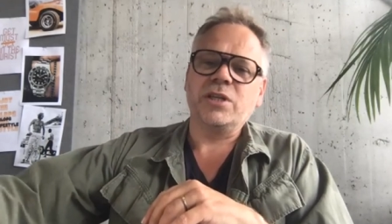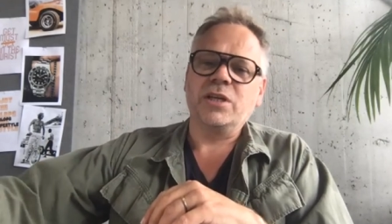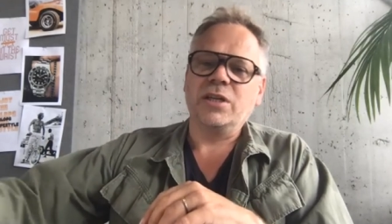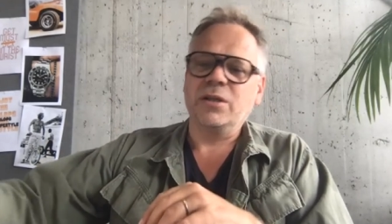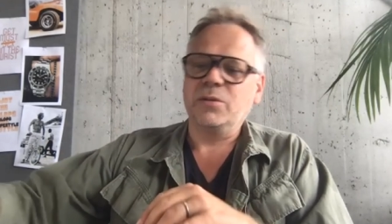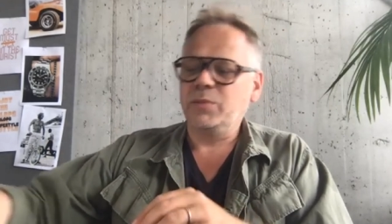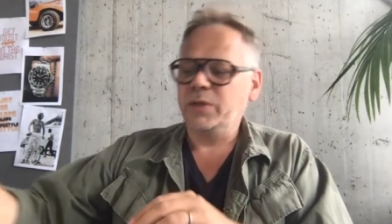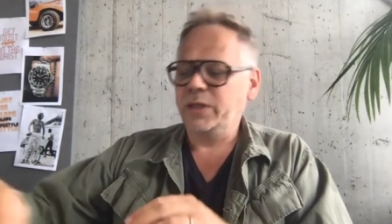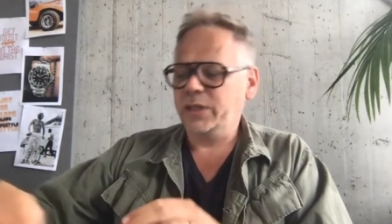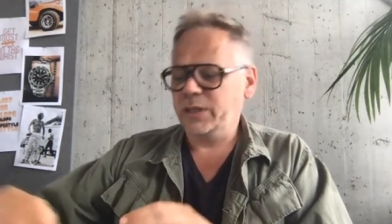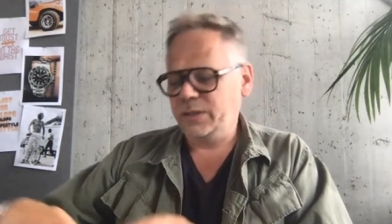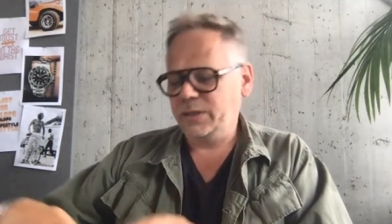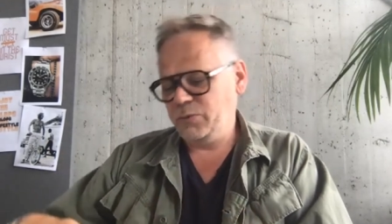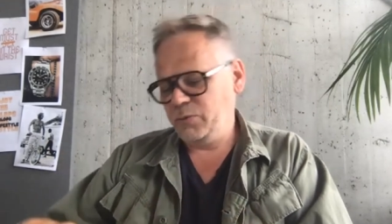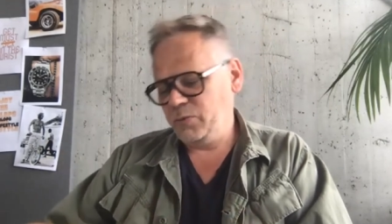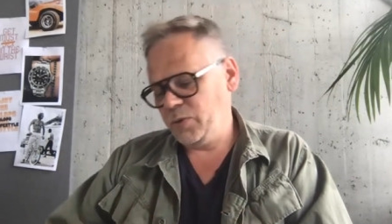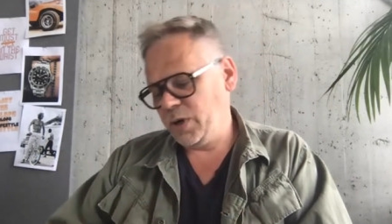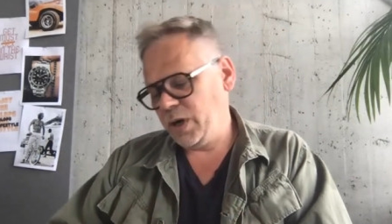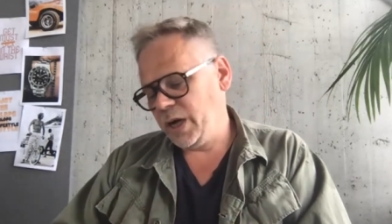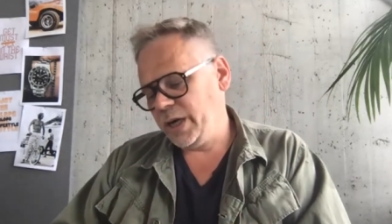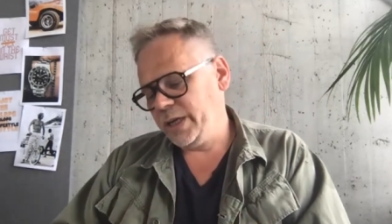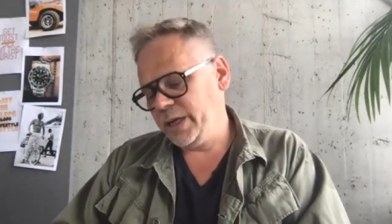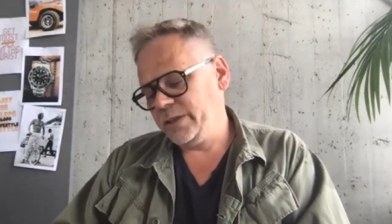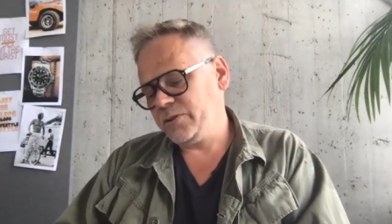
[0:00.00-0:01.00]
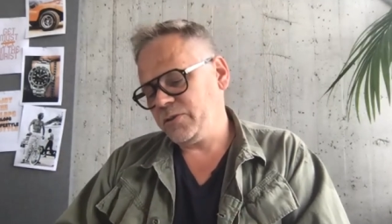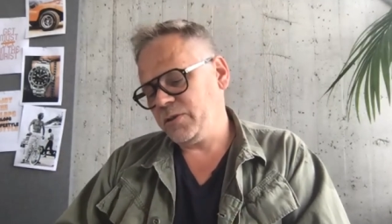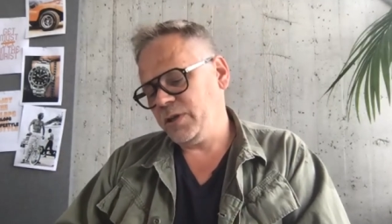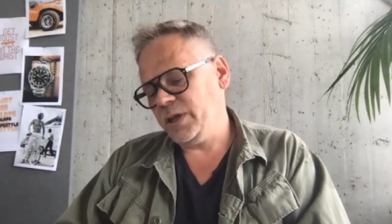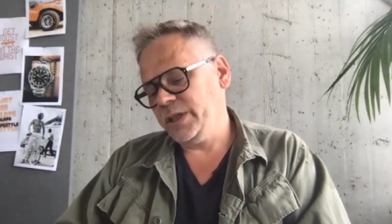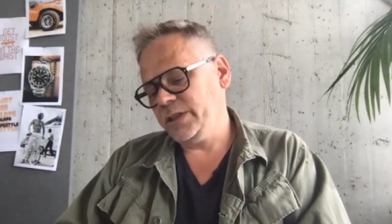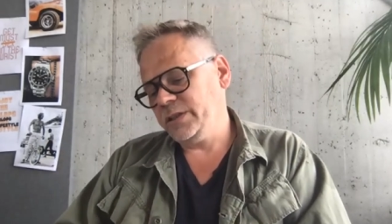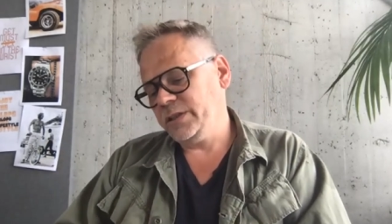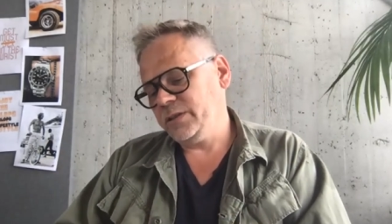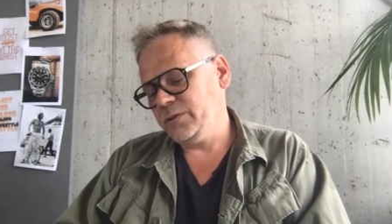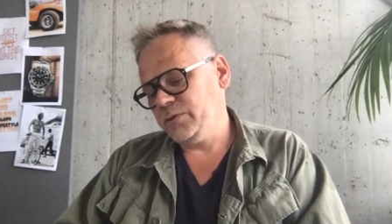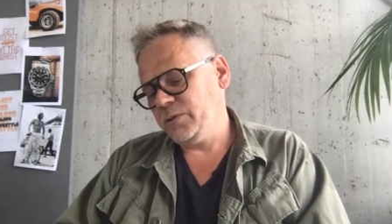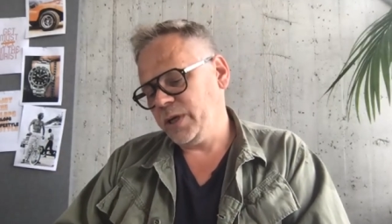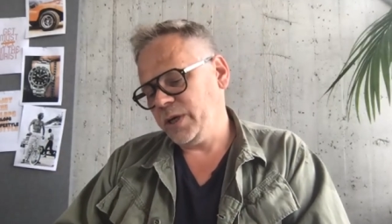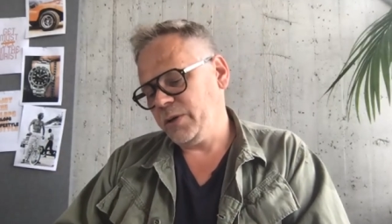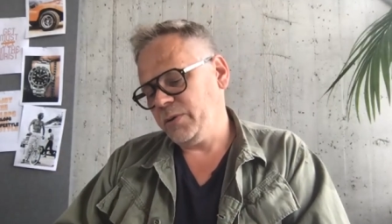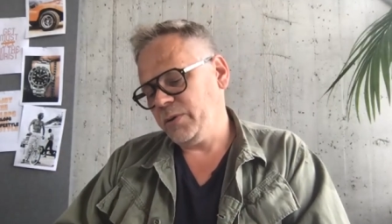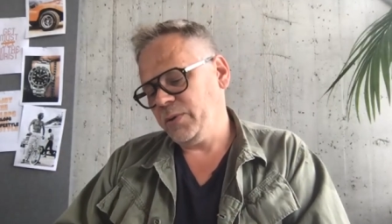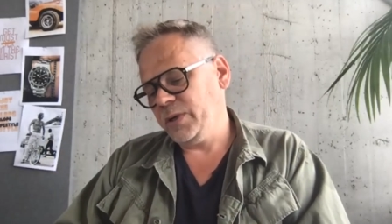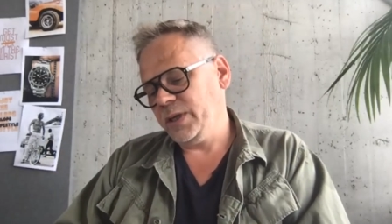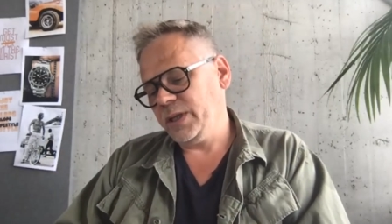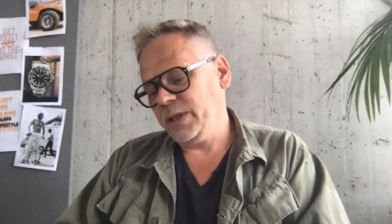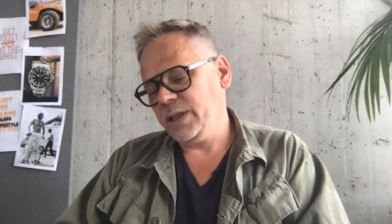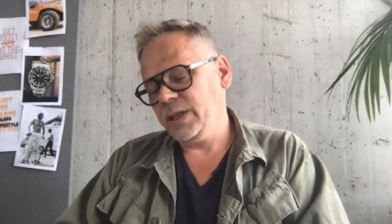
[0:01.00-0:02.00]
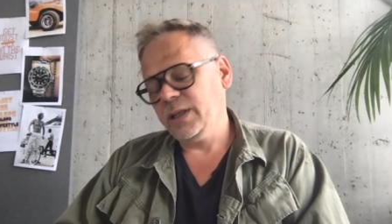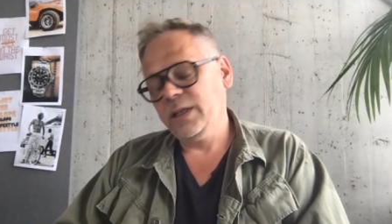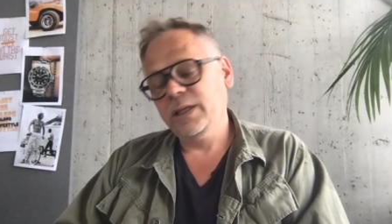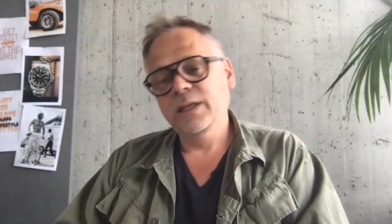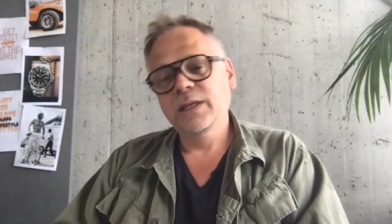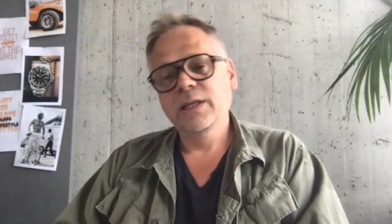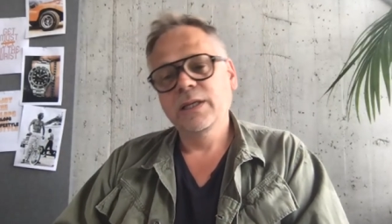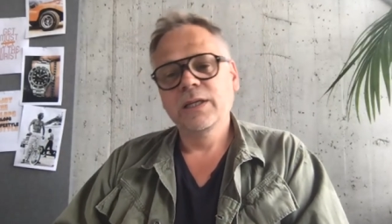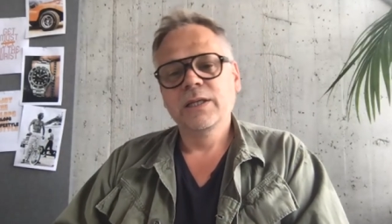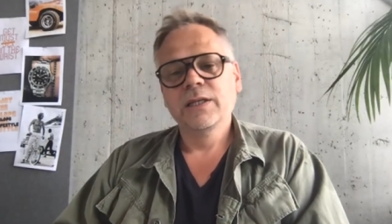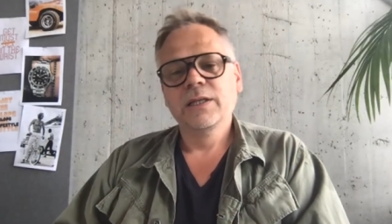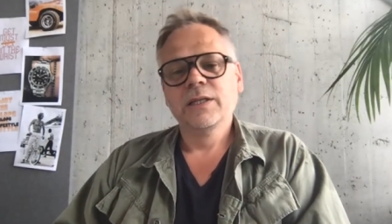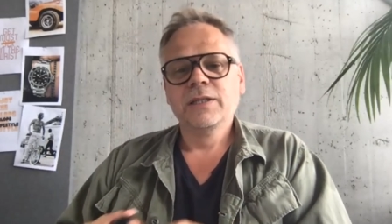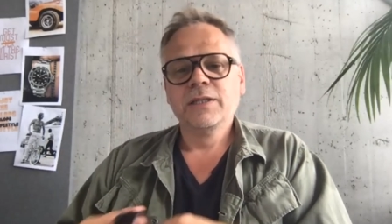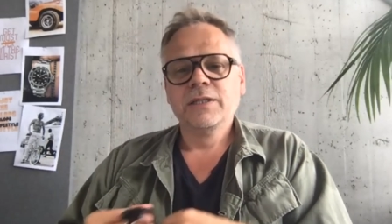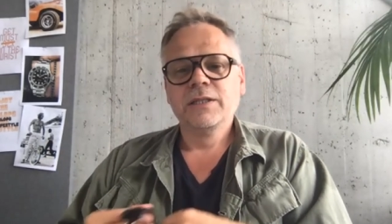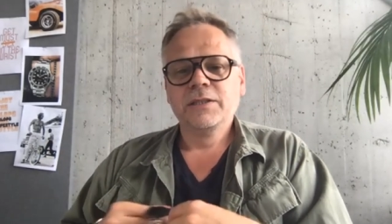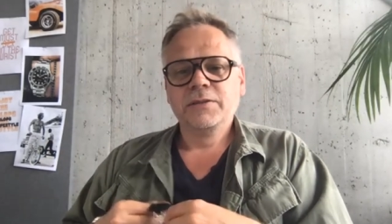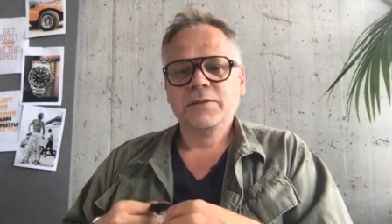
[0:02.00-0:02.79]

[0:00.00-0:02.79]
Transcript: a little bit yeah. where I try to wear it with this is